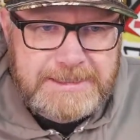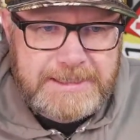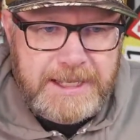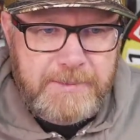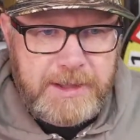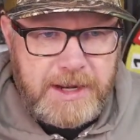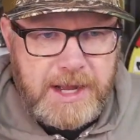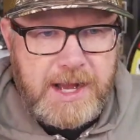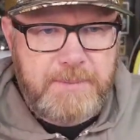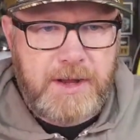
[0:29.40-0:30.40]
then I'm going to
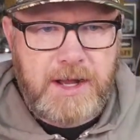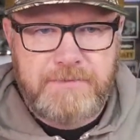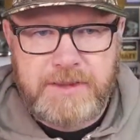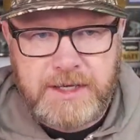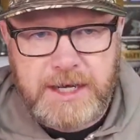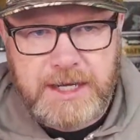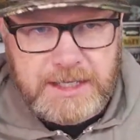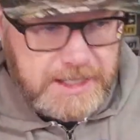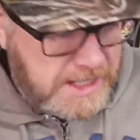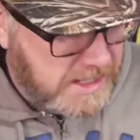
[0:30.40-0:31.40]
hop off and then eight
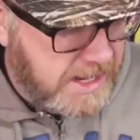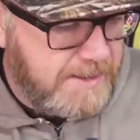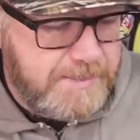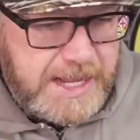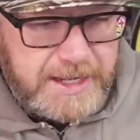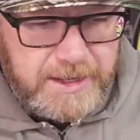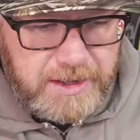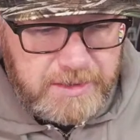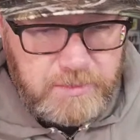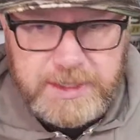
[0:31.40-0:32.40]
o'clock, hop back
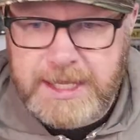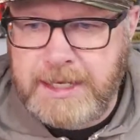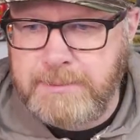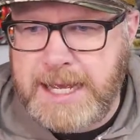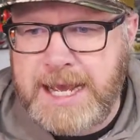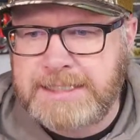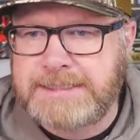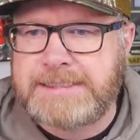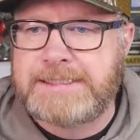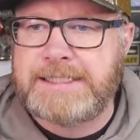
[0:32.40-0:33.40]
on with
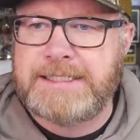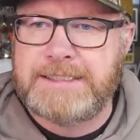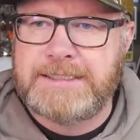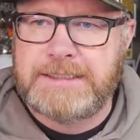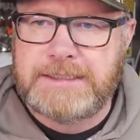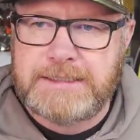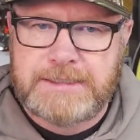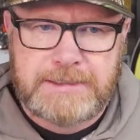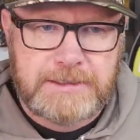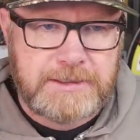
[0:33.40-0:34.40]
Hellabass
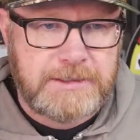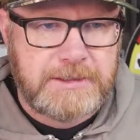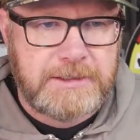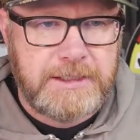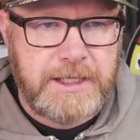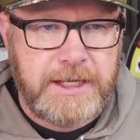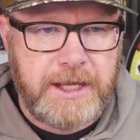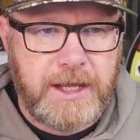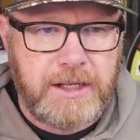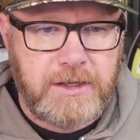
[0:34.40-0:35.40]

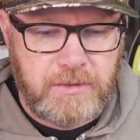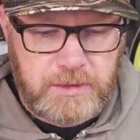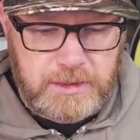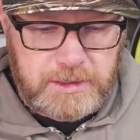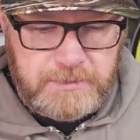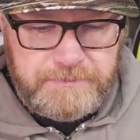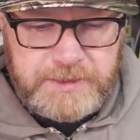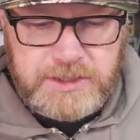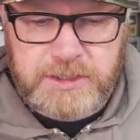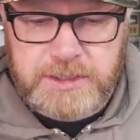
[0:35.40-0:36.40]
and do a little
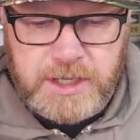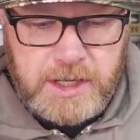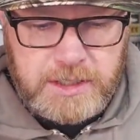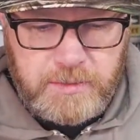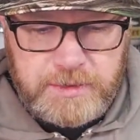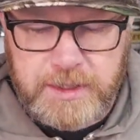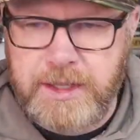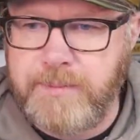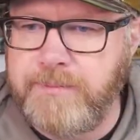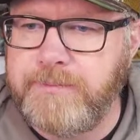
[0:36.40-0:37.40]
fishing talk with
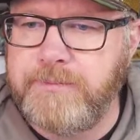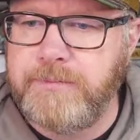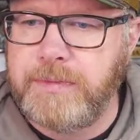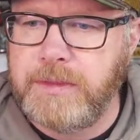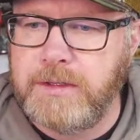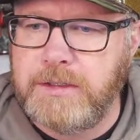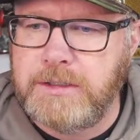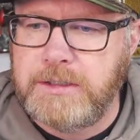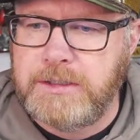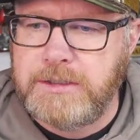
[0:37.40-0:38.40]
him.
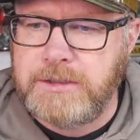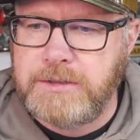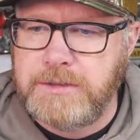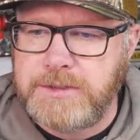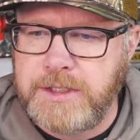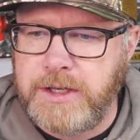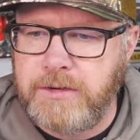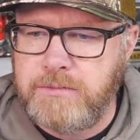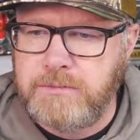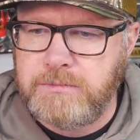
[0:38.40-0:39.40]

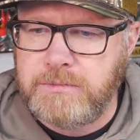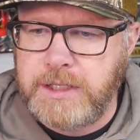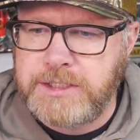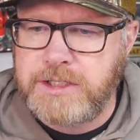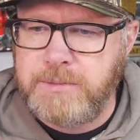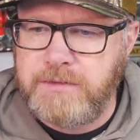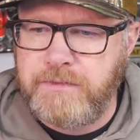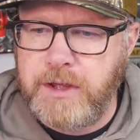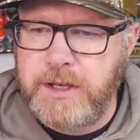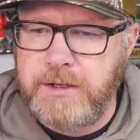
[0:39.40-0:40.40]
So that should be
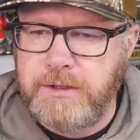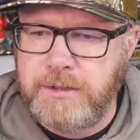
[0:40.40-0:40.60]
fun.